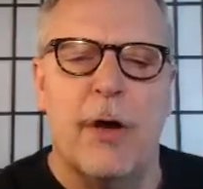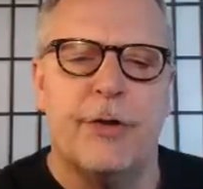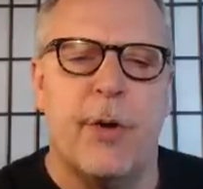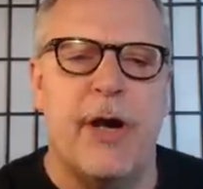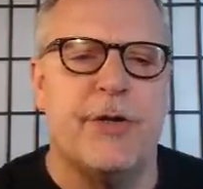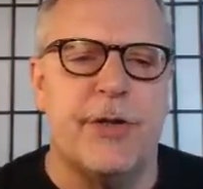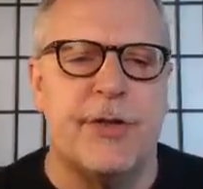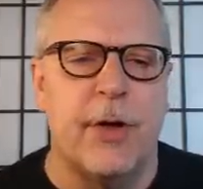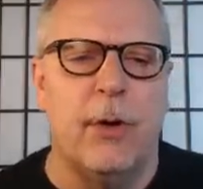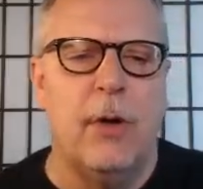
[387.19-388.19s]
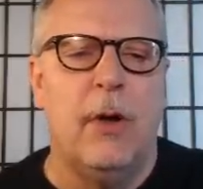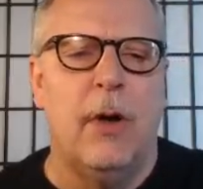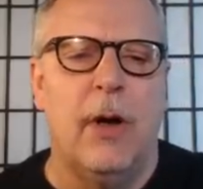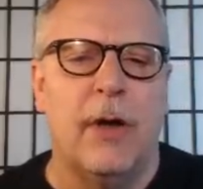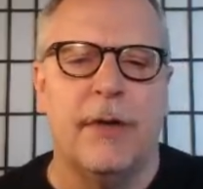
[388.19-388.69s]
trenches. So
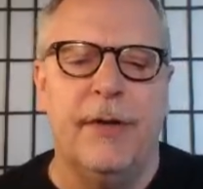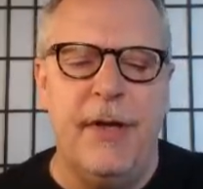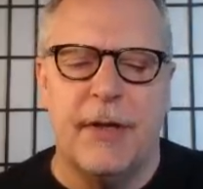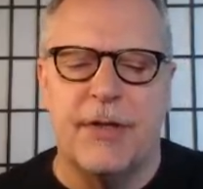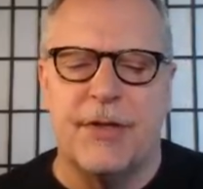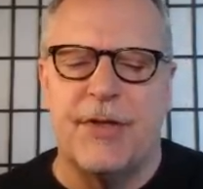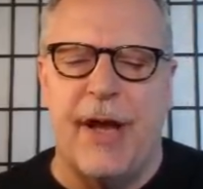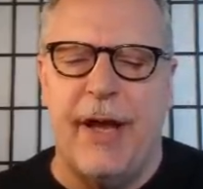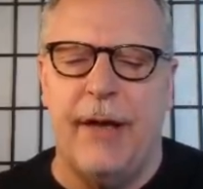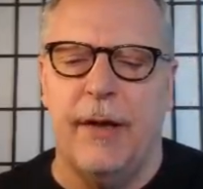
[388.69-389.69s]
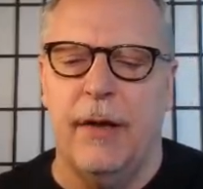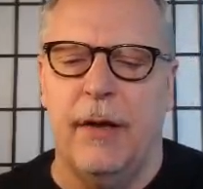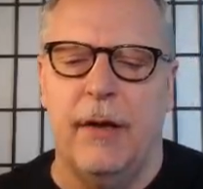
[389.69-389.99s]
needless to say,